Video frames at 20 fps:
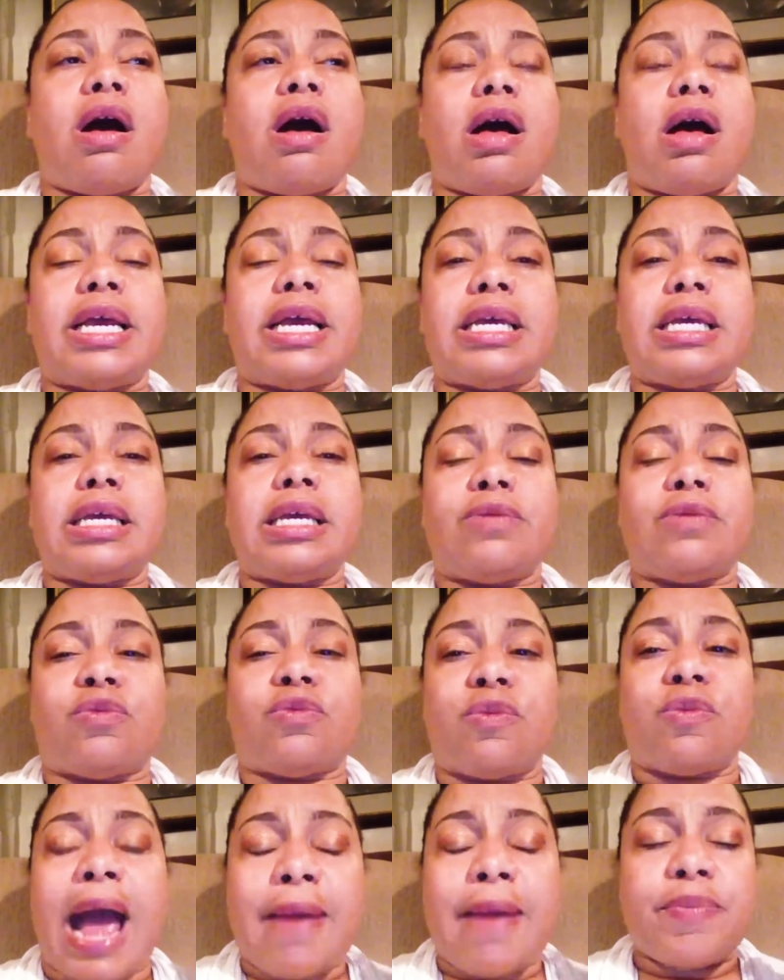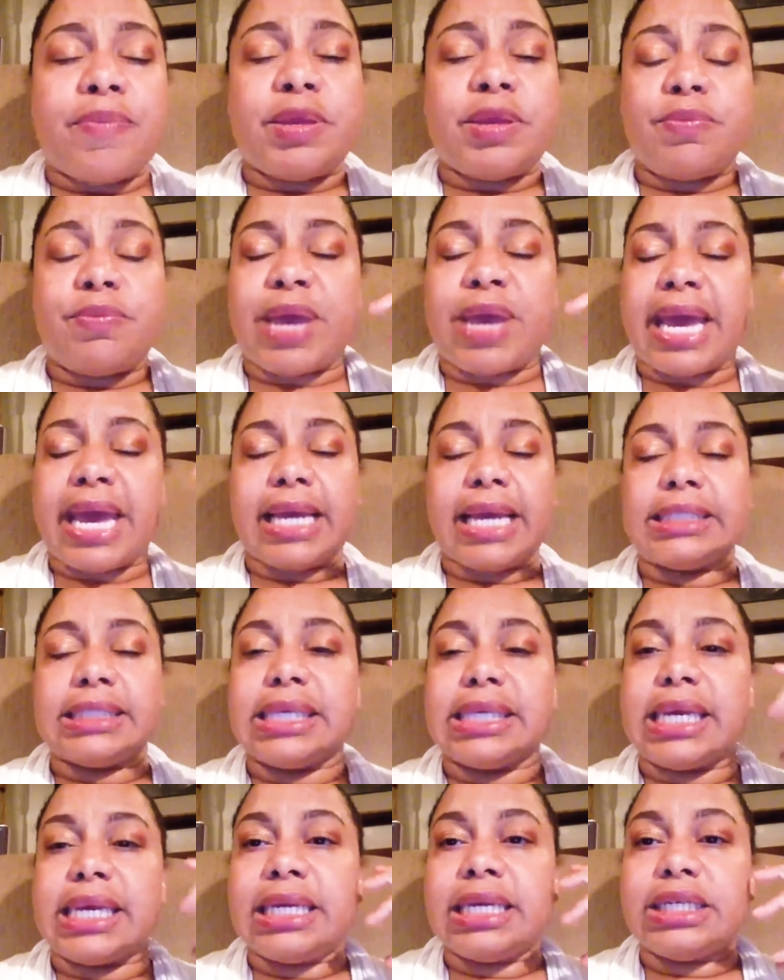rapid pace. It
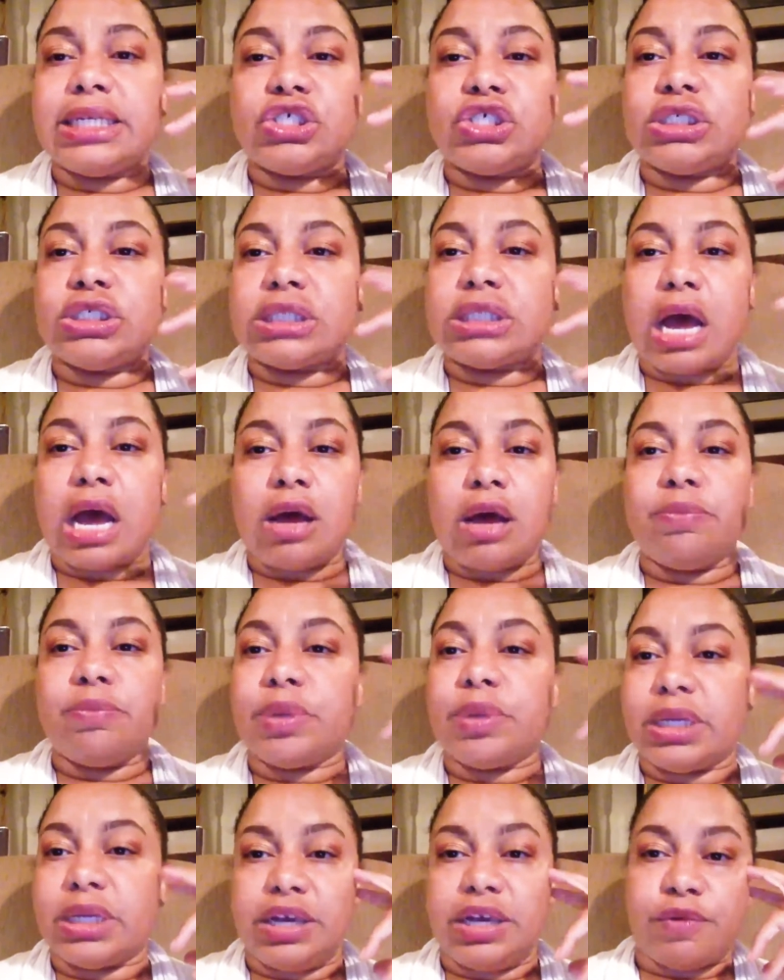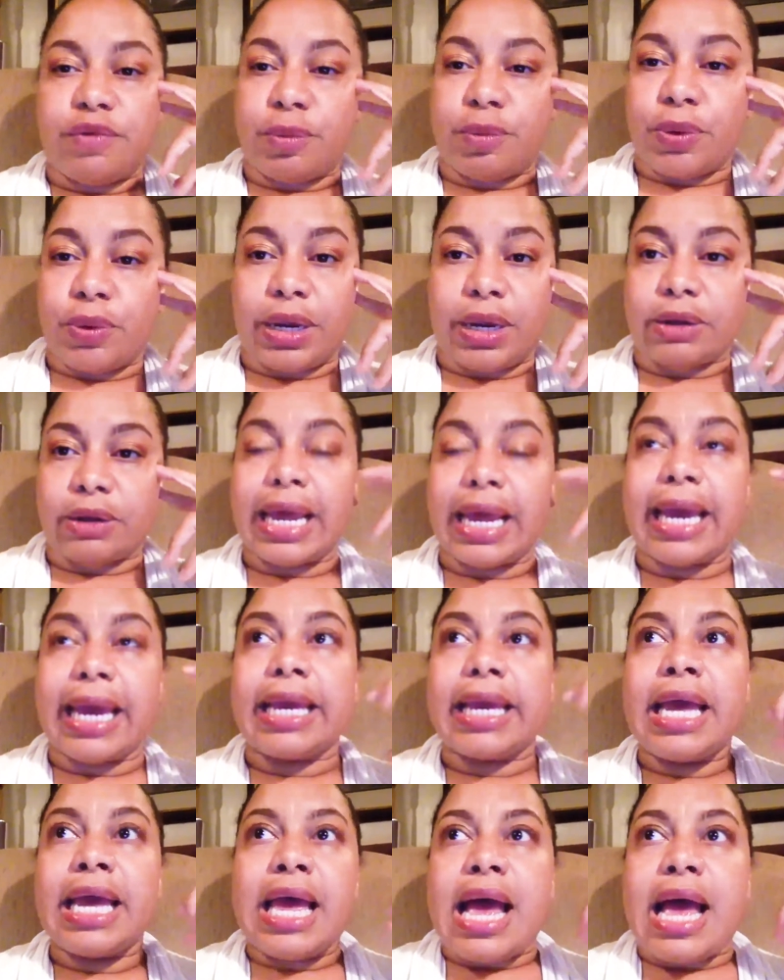is just unbelievable here. Like,
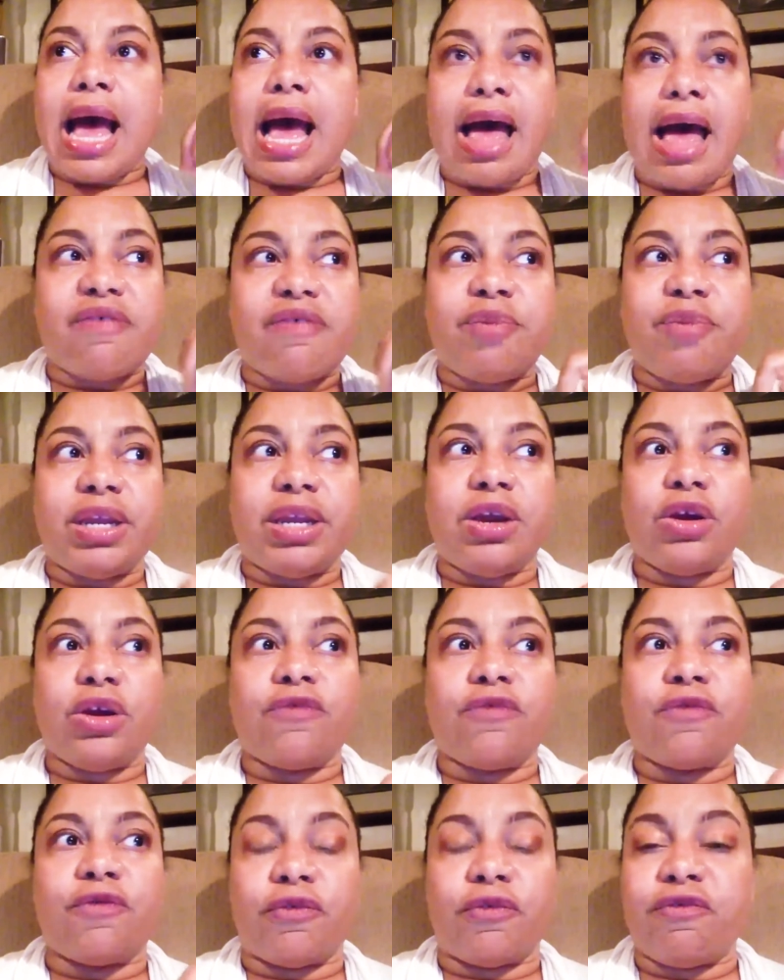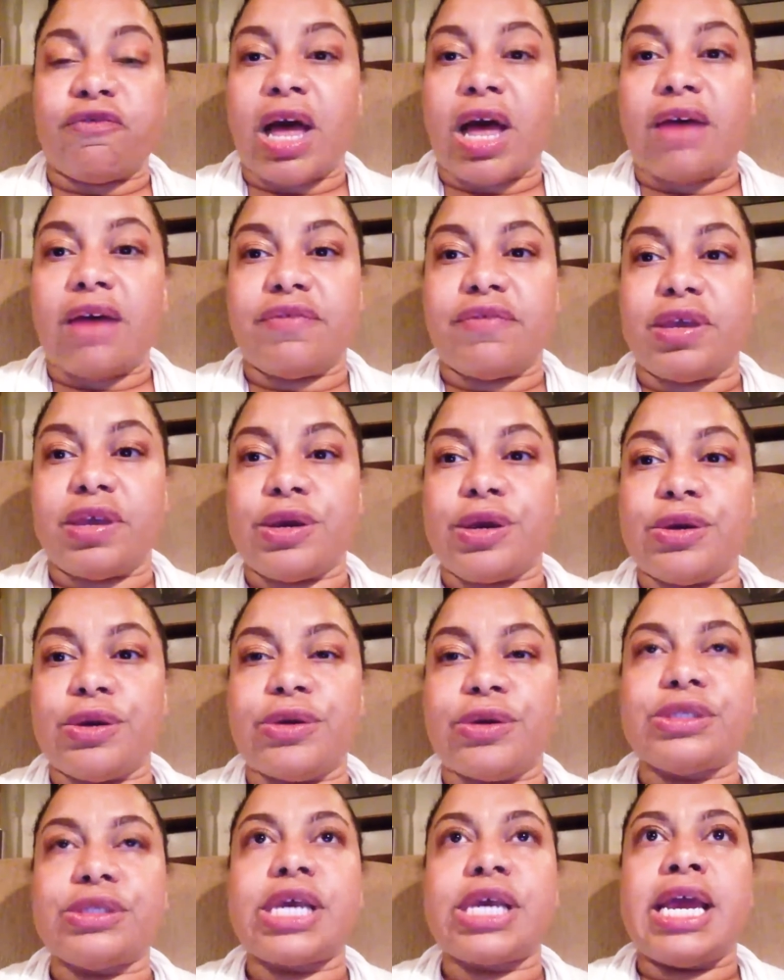I've been here for 5 years,
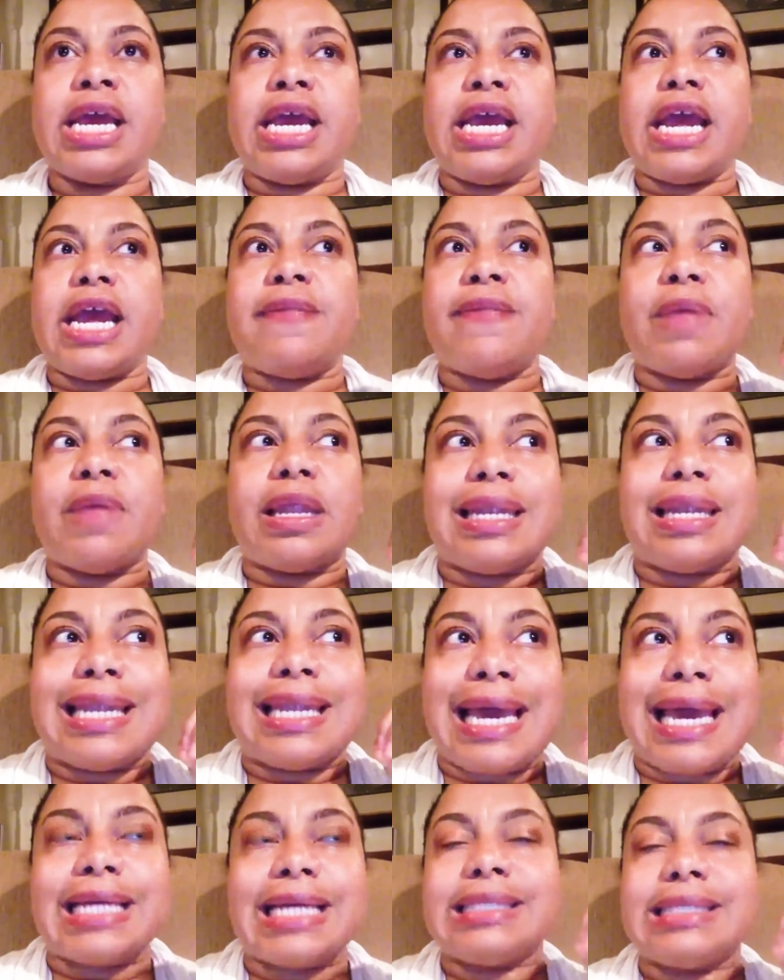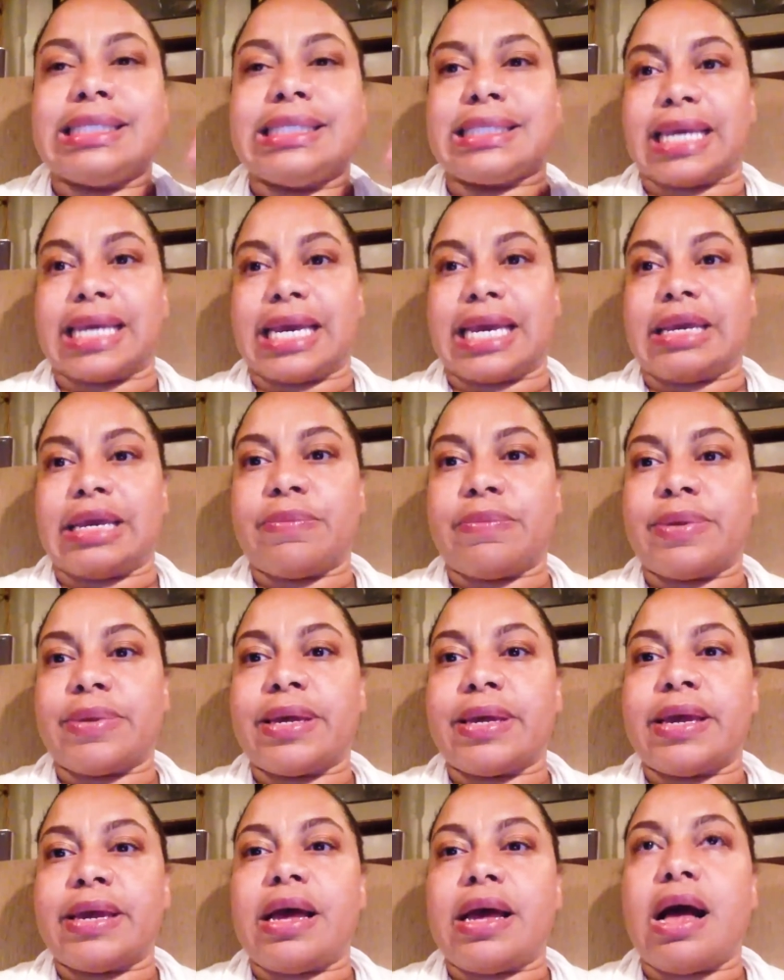and the landscape
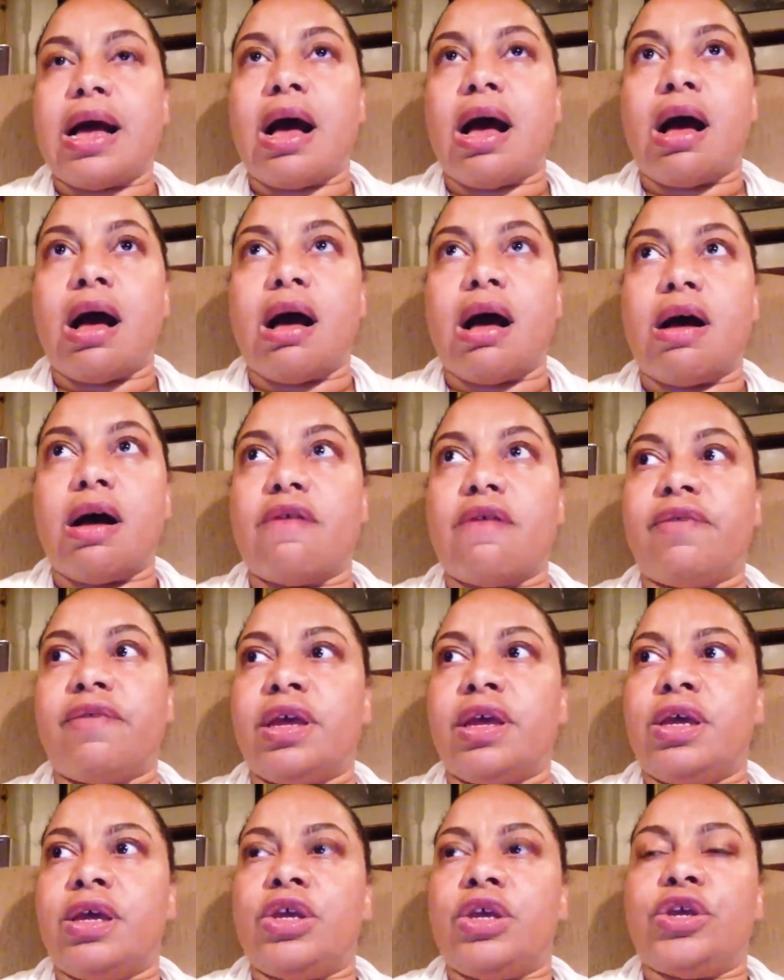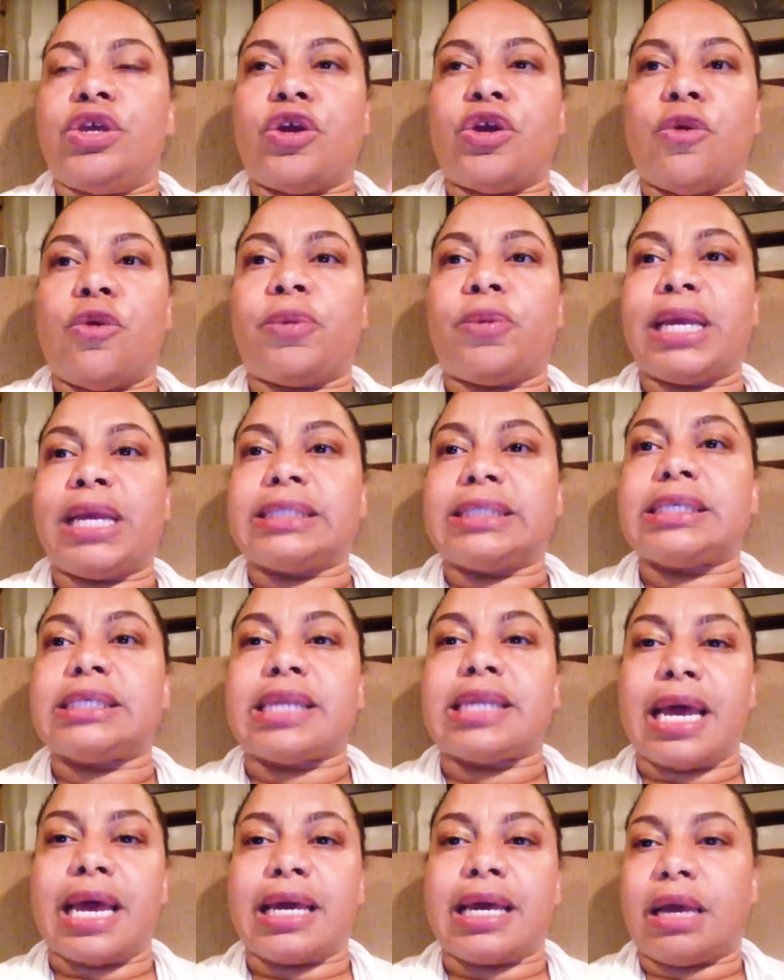of, places like,
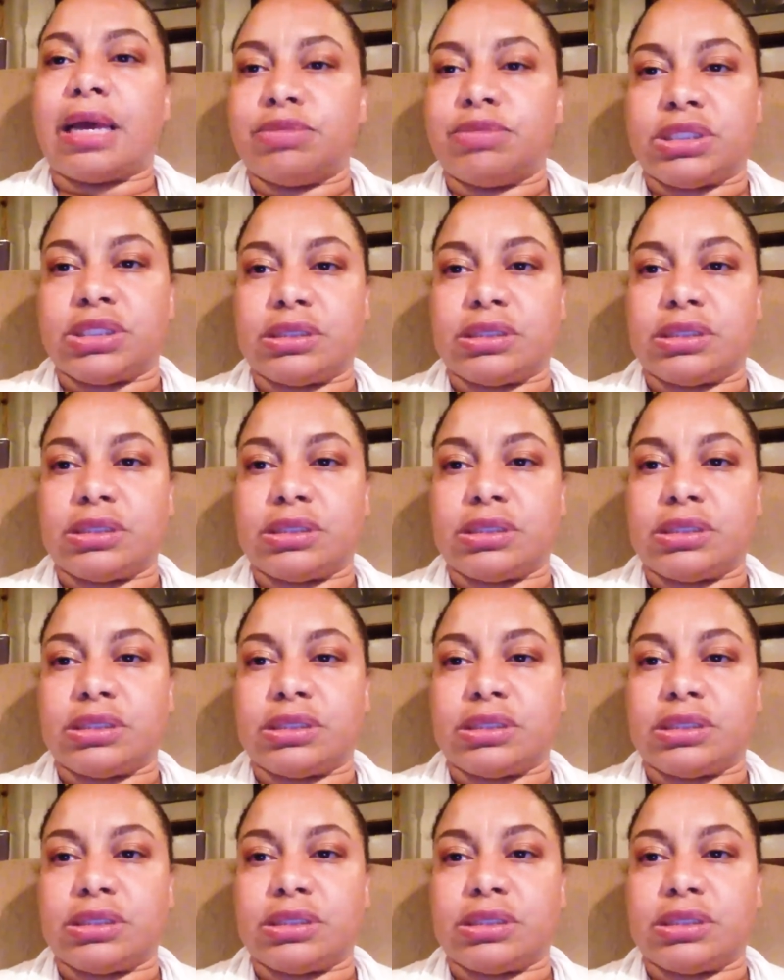I'm just going to